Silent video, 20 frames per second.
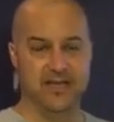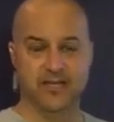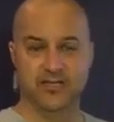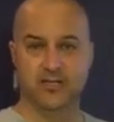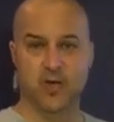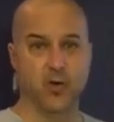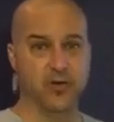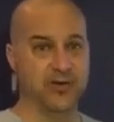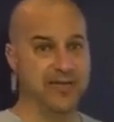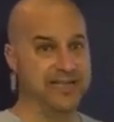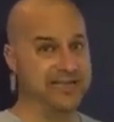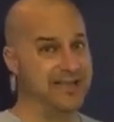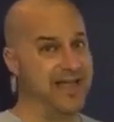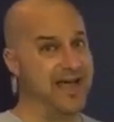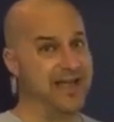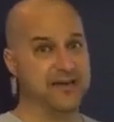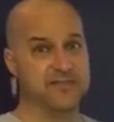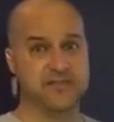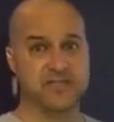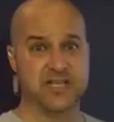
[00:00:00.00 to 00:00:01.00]
Don't need
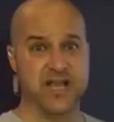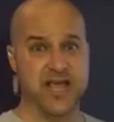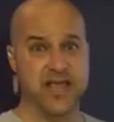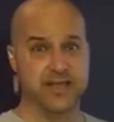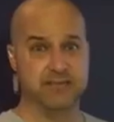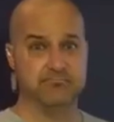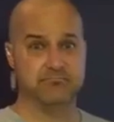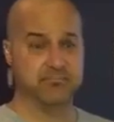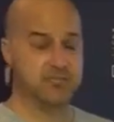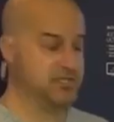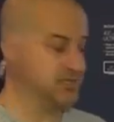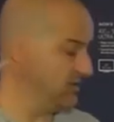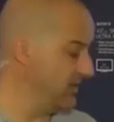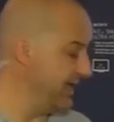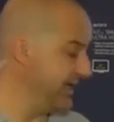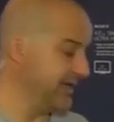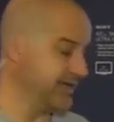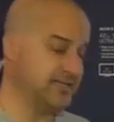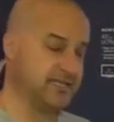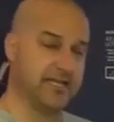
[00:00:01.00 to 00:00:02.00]
line of sight. So
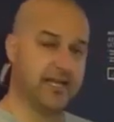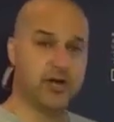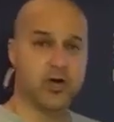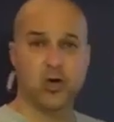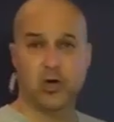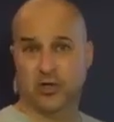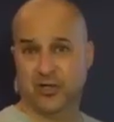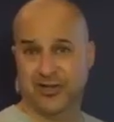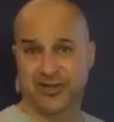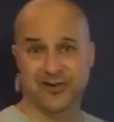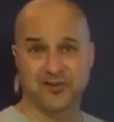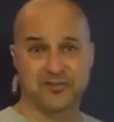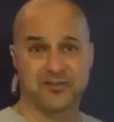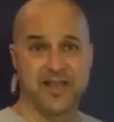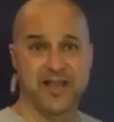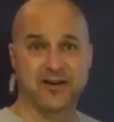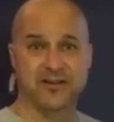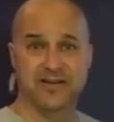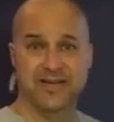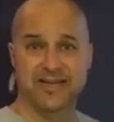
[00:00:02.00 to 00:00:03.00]
like I said earlier,
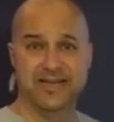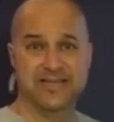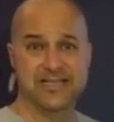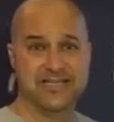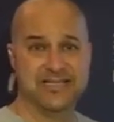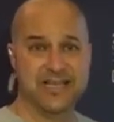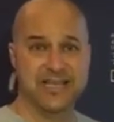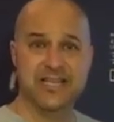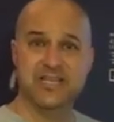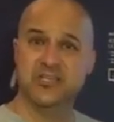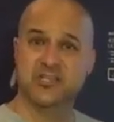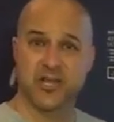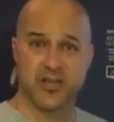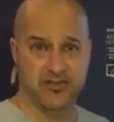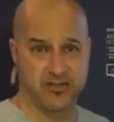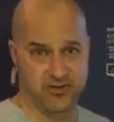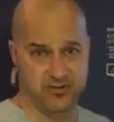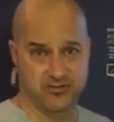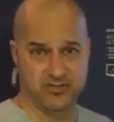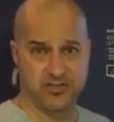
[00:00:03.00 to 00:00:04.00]
they don't need to see each
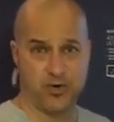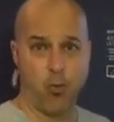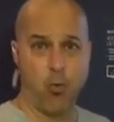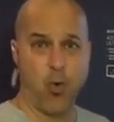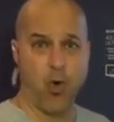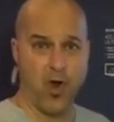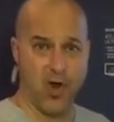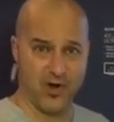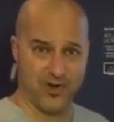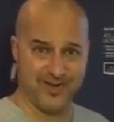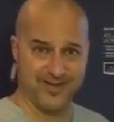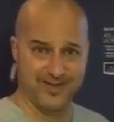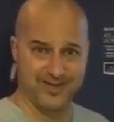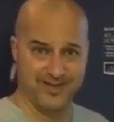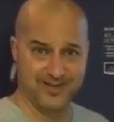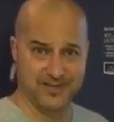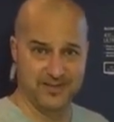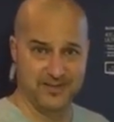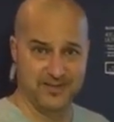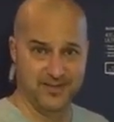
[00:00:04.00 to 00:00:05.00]
other to work.
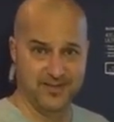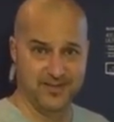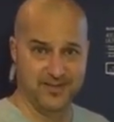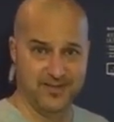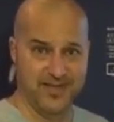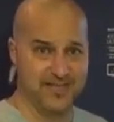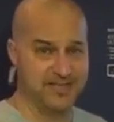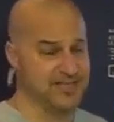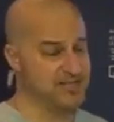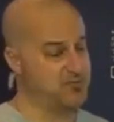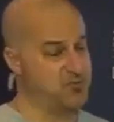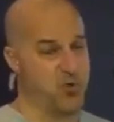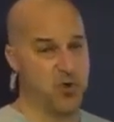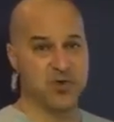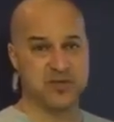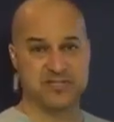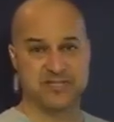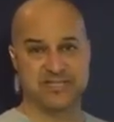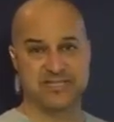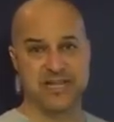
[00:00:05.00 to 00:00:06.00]
They just
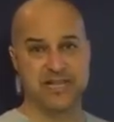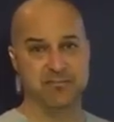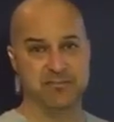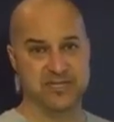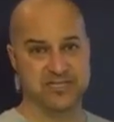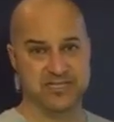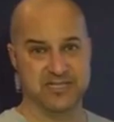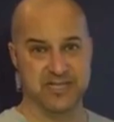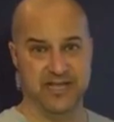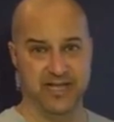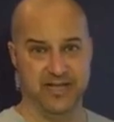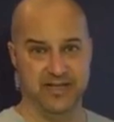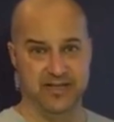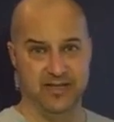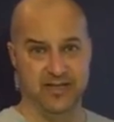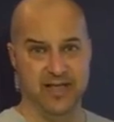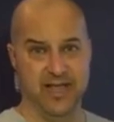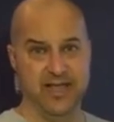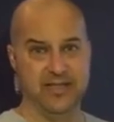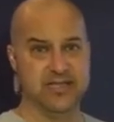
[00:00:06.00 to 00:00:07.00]
work seamlessly.
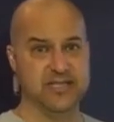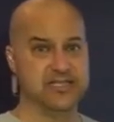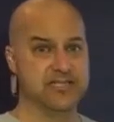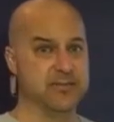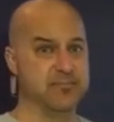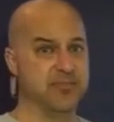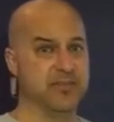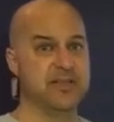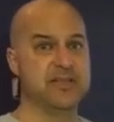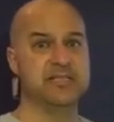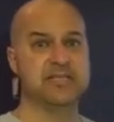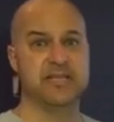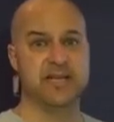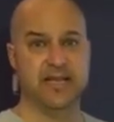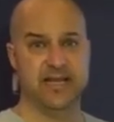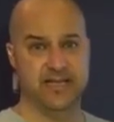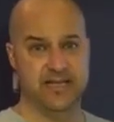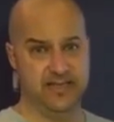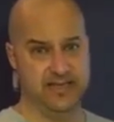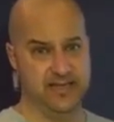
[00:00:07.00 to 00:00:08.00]
And the
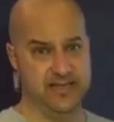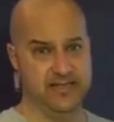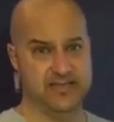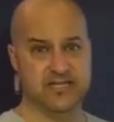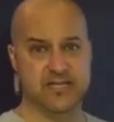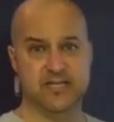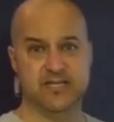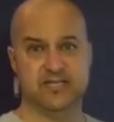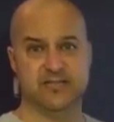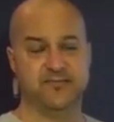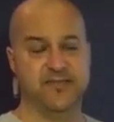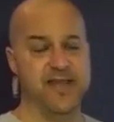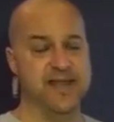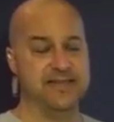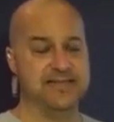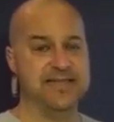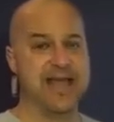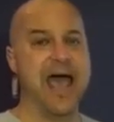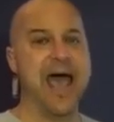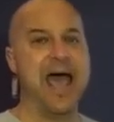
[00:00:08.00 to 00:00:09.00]
simplicity is just
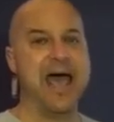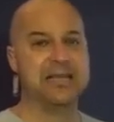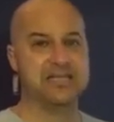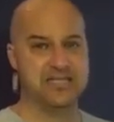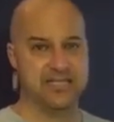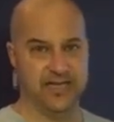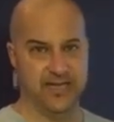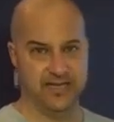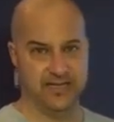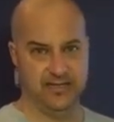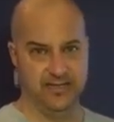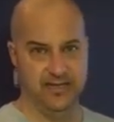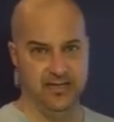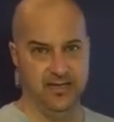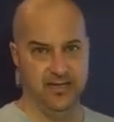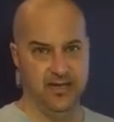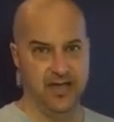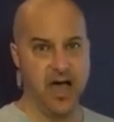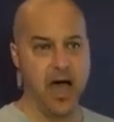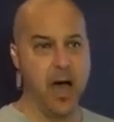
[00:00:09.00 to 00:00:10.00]
fantastic.
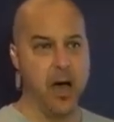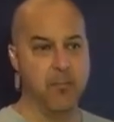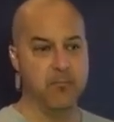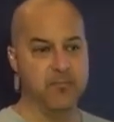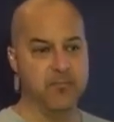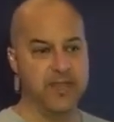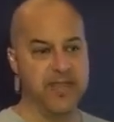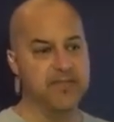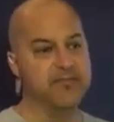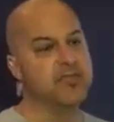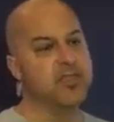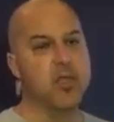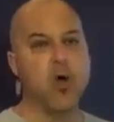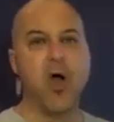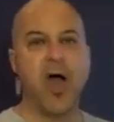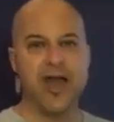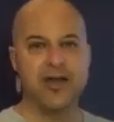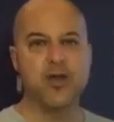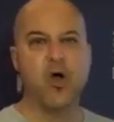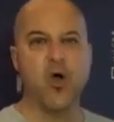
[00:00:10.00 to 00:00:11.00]
Even though
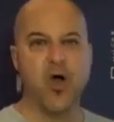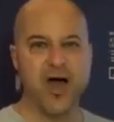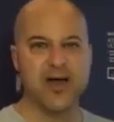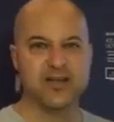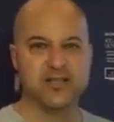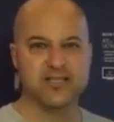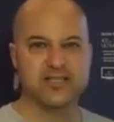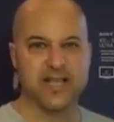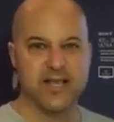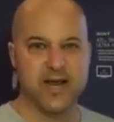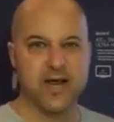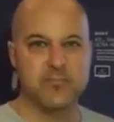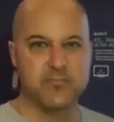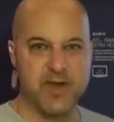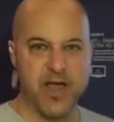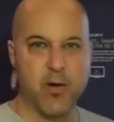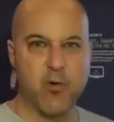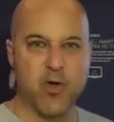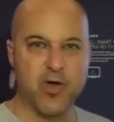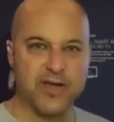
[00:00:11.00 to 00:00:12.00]
I know how to set up
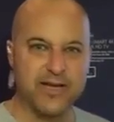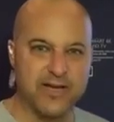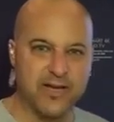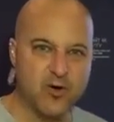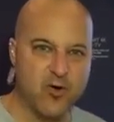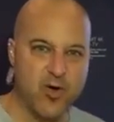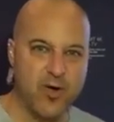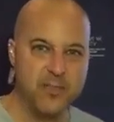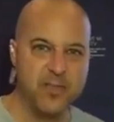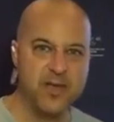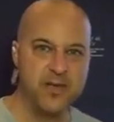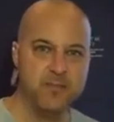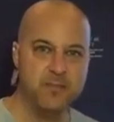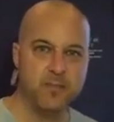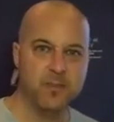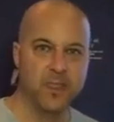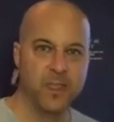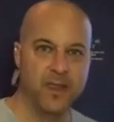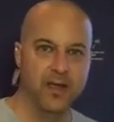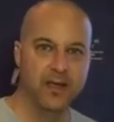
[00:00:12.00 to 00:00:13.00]
networking equipment,
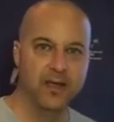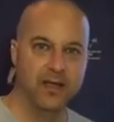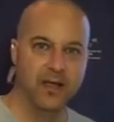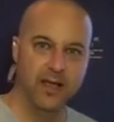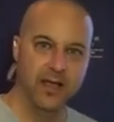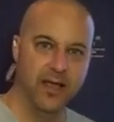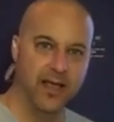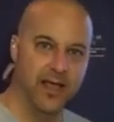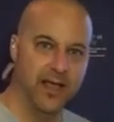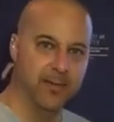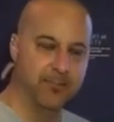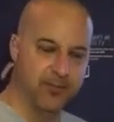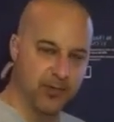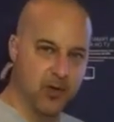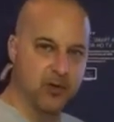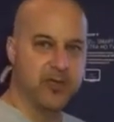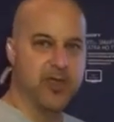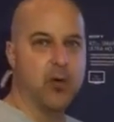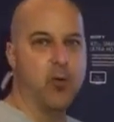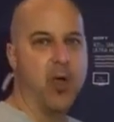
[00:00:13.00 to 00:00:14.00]
it
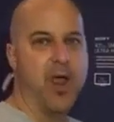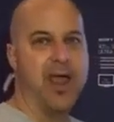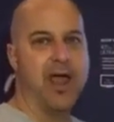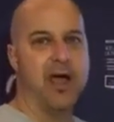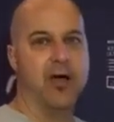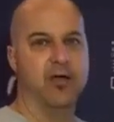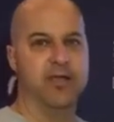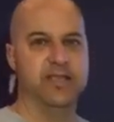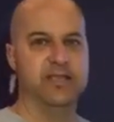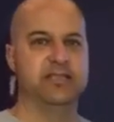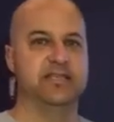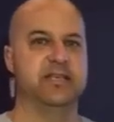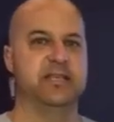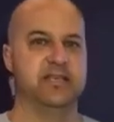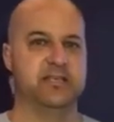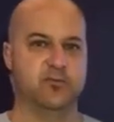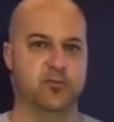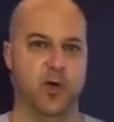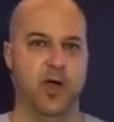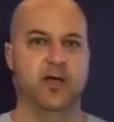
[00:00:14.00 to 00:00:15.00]
blew me away how easy
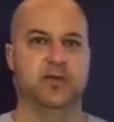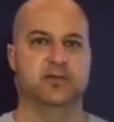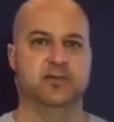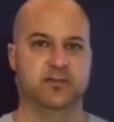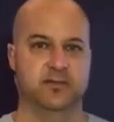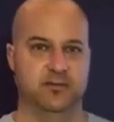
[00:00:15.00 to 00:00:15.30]
this was.